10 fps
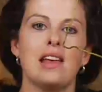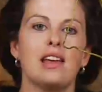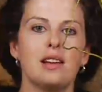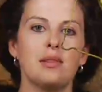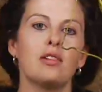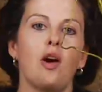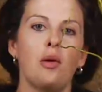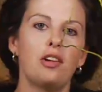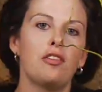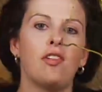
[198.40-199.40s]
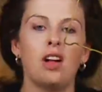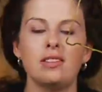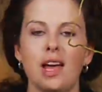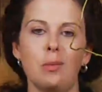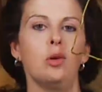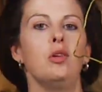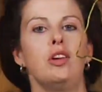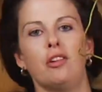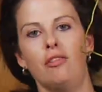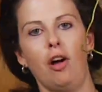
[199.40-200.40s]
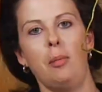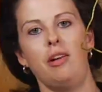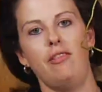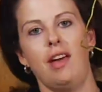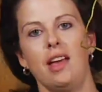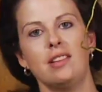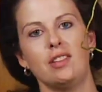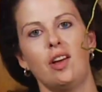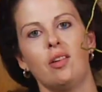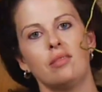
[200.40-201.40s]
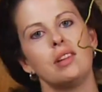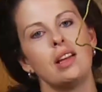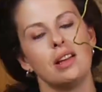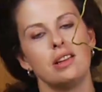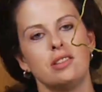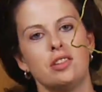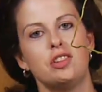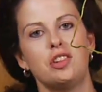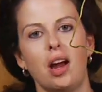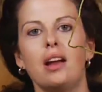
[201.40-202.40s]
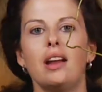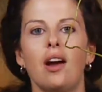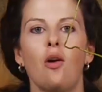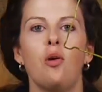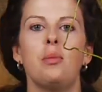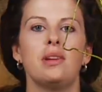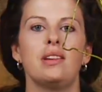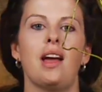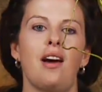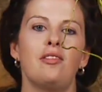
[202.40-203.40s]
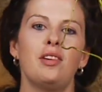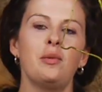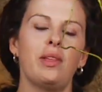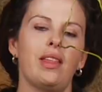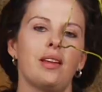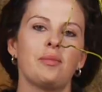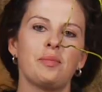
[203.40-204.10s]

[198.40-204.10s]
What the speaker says: it can go on your fall table or your fall buffet, so just try it at home and have fun with it.